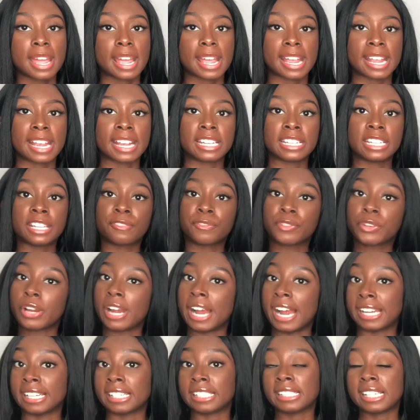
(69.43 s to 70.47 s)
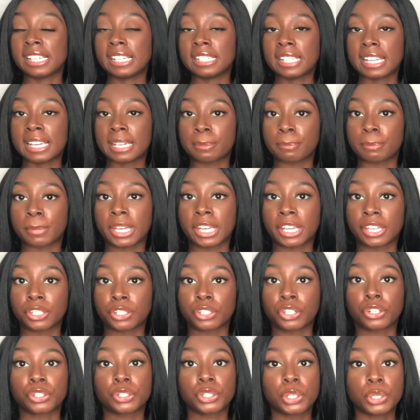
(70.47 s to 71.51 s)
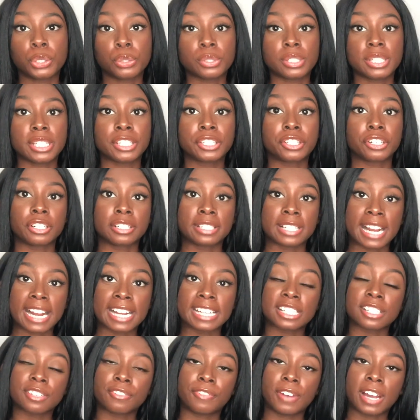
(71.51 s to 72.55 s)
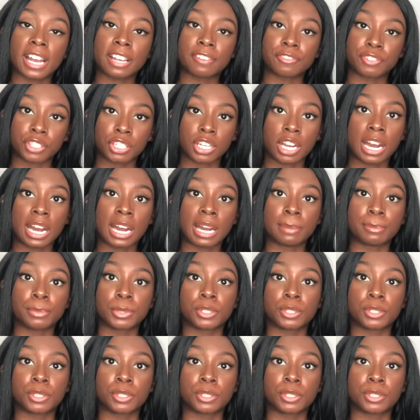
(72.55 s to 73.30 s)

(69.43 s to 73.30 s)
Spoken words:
And if you're anything like me, you're using your 9-to-5 job